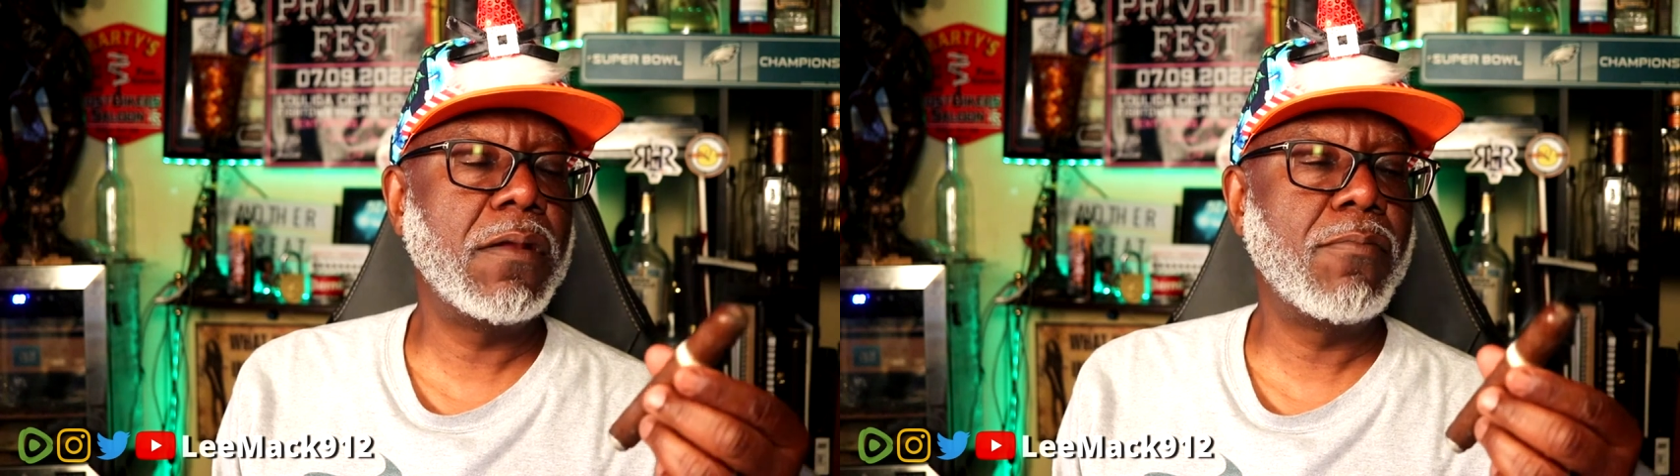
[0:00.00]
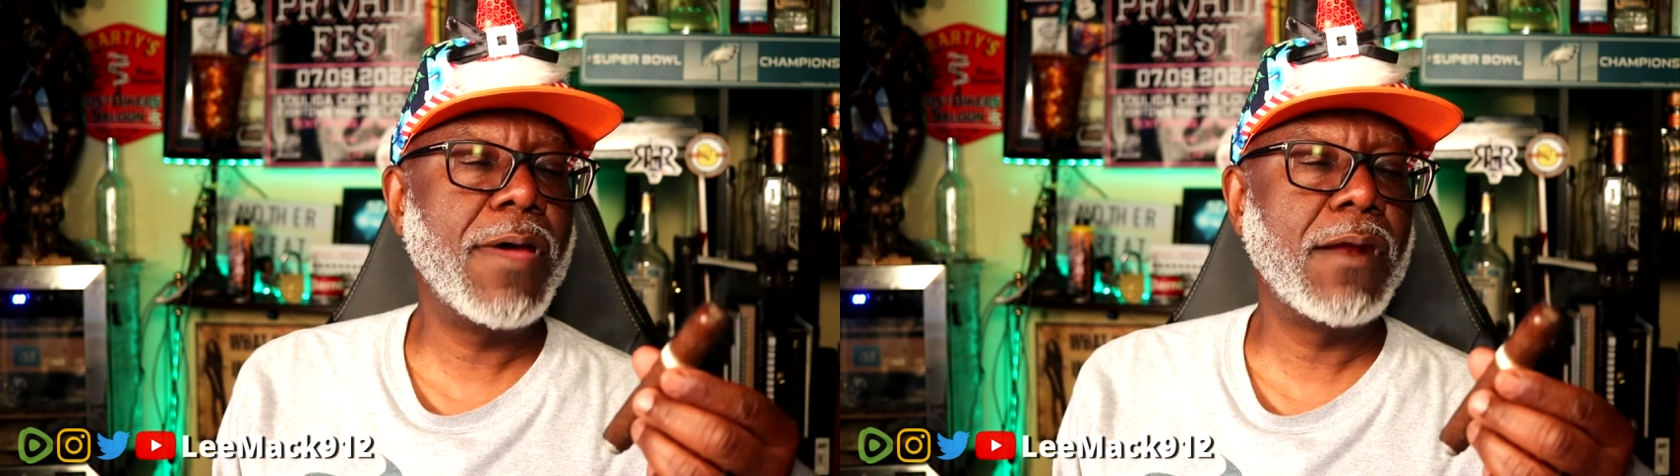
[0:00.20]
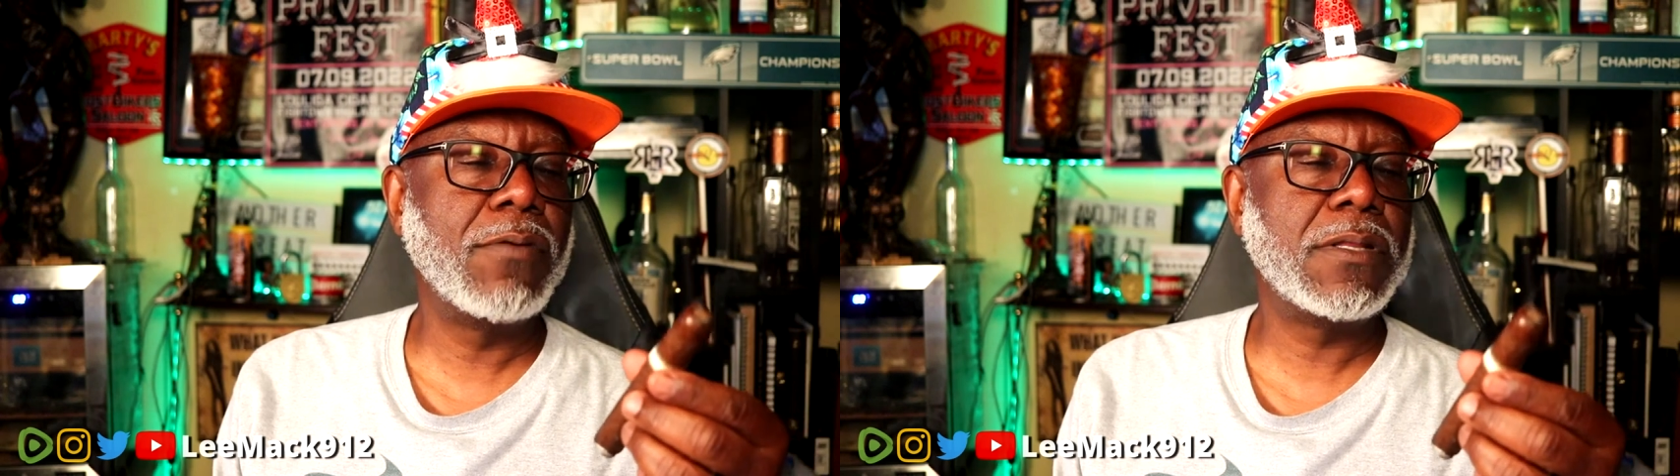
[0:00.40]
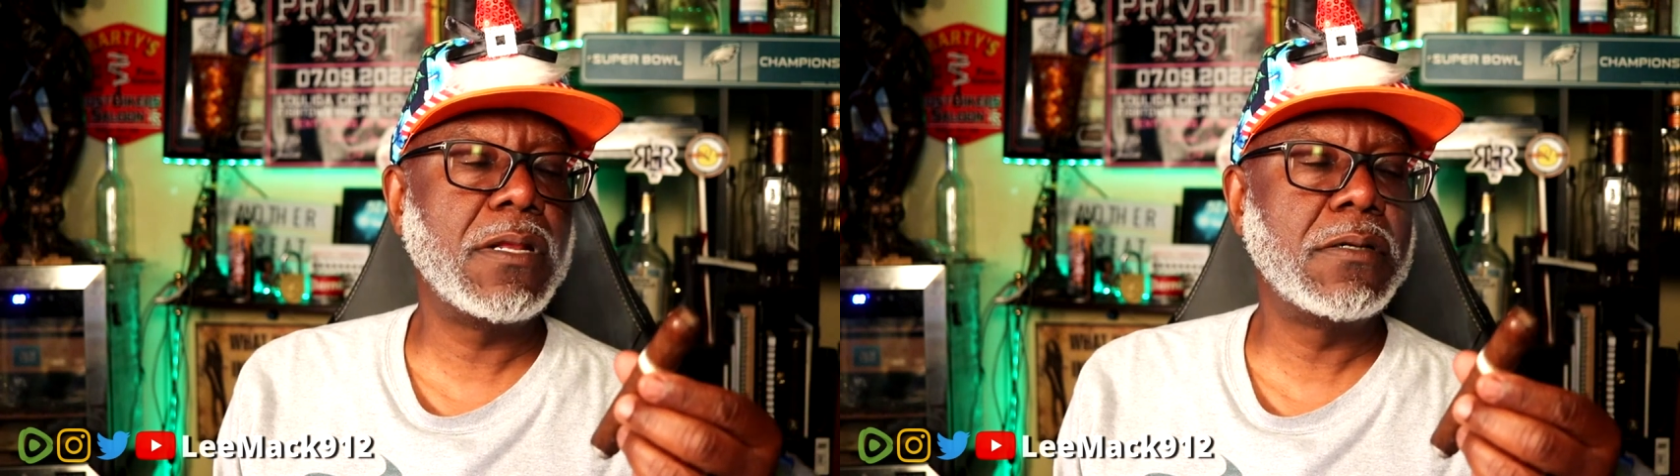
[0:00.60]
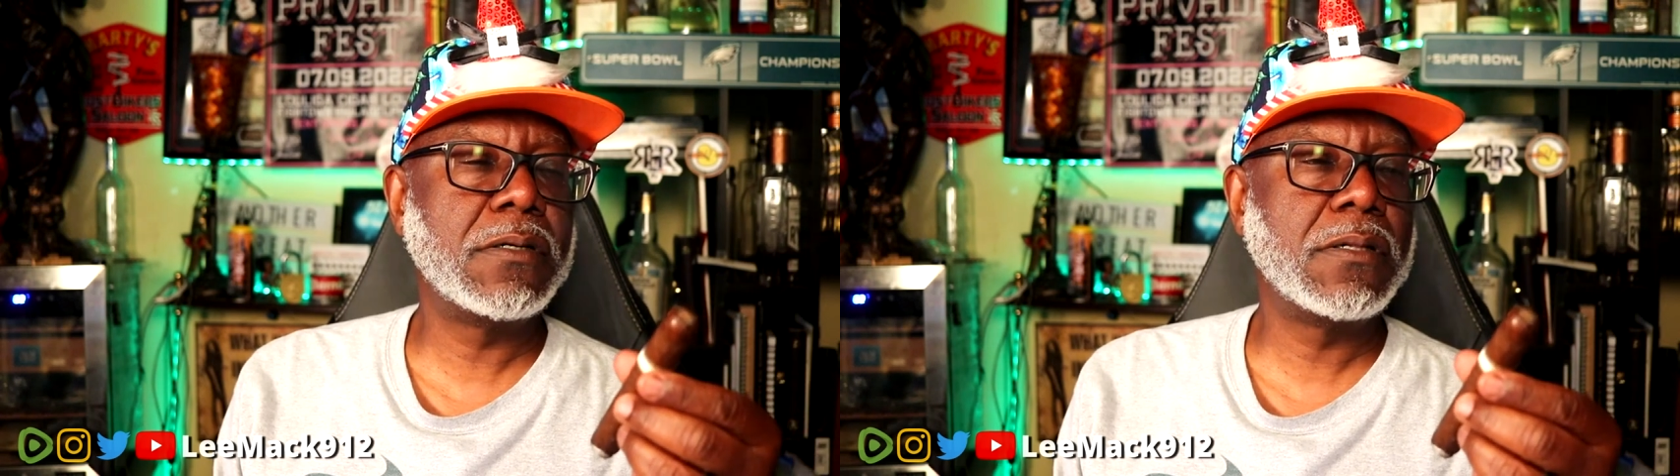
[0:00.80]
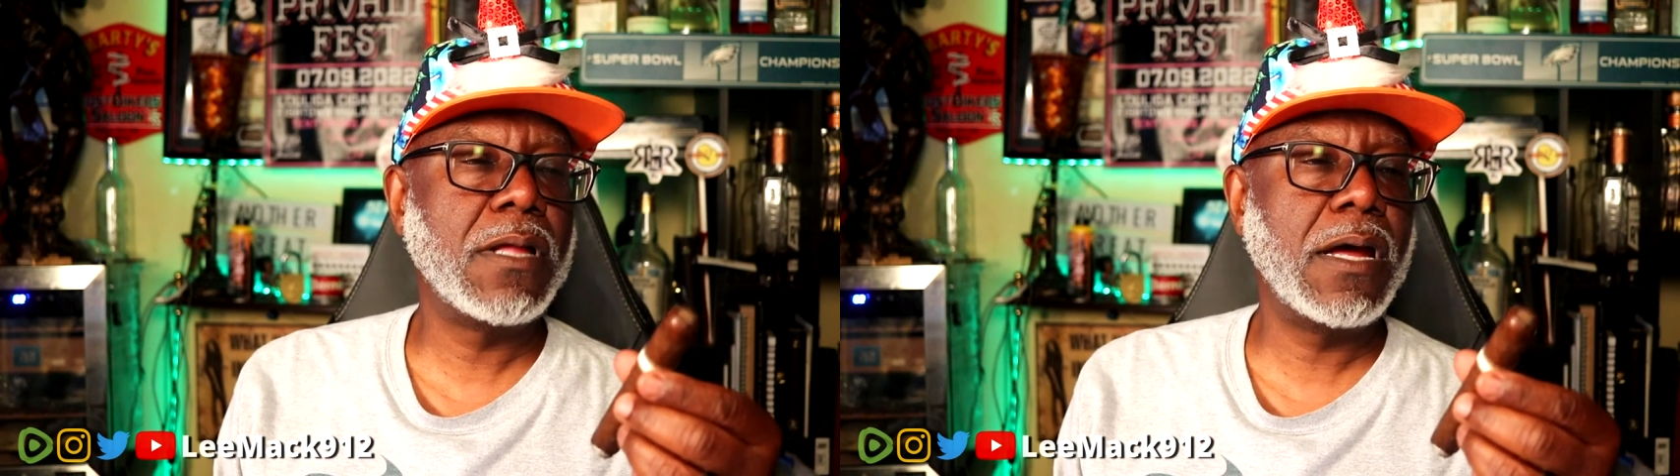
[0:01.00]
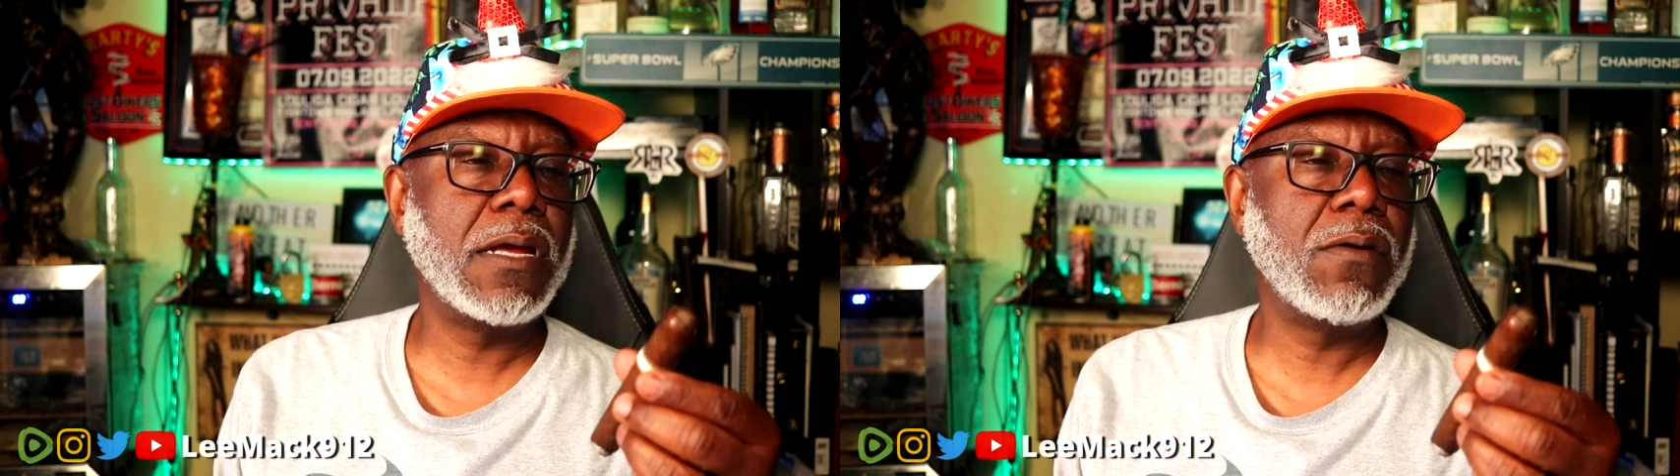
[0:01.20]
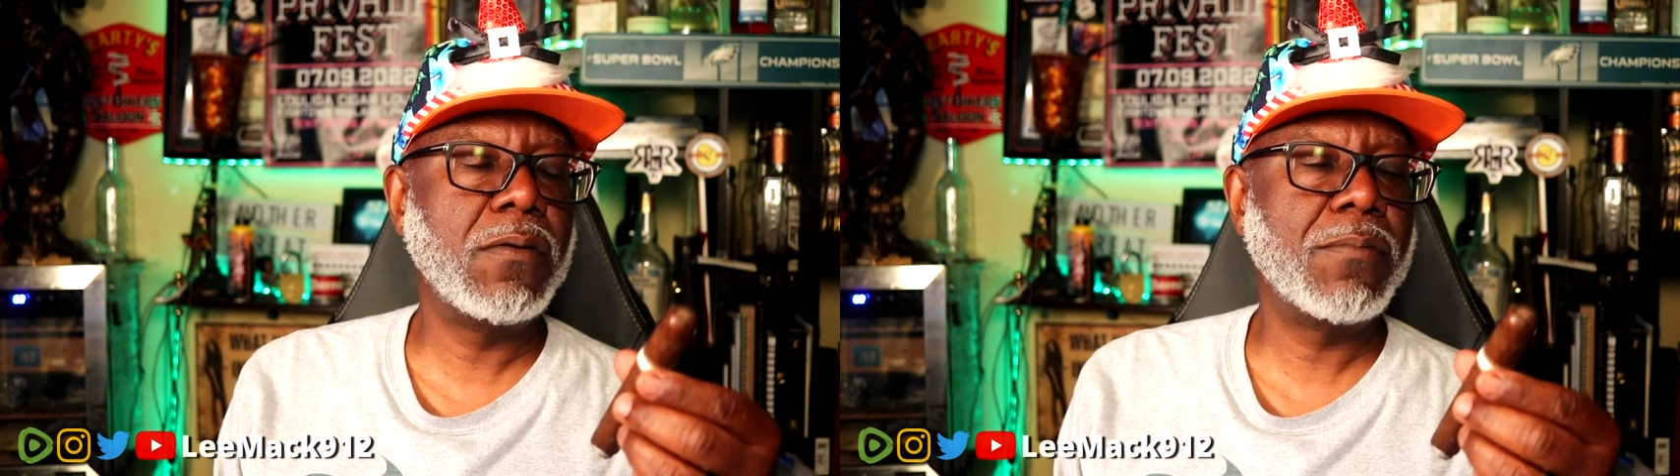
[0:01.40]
no matter what they look like,